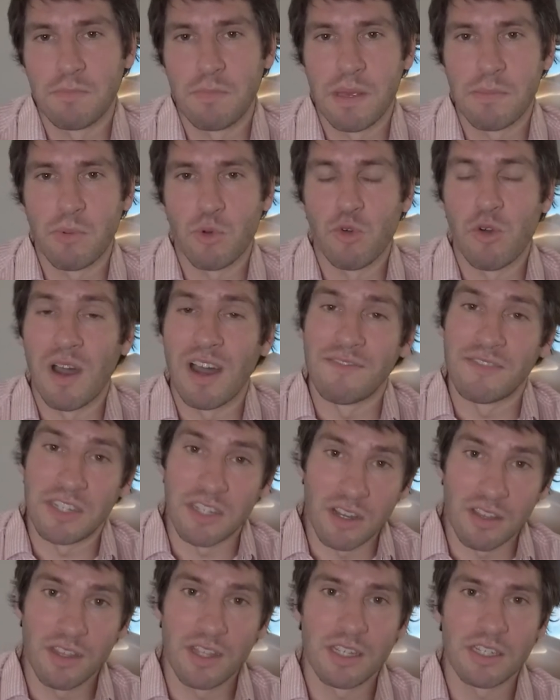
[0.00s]
to people who
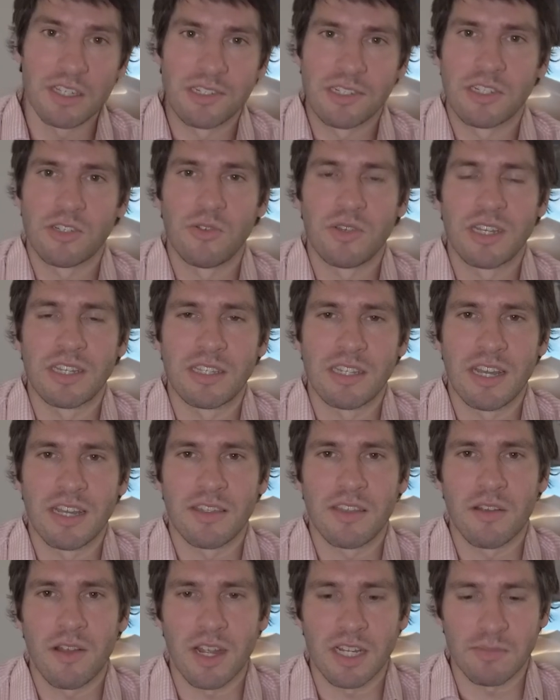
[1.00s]
have done this so you can
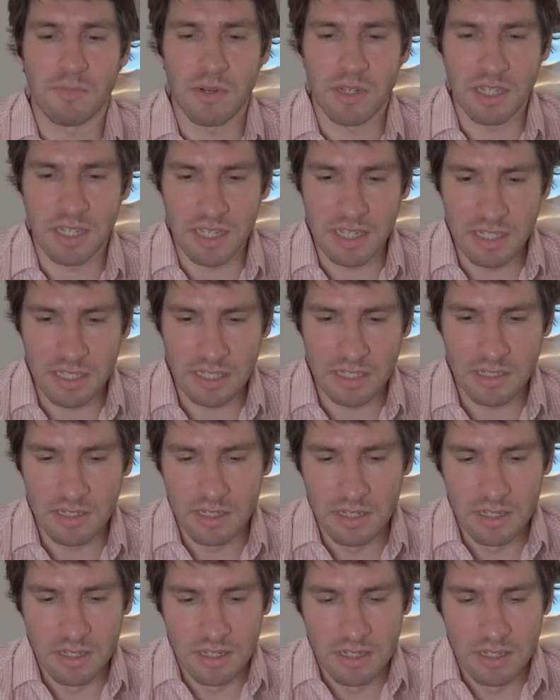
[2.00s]
take their expertise.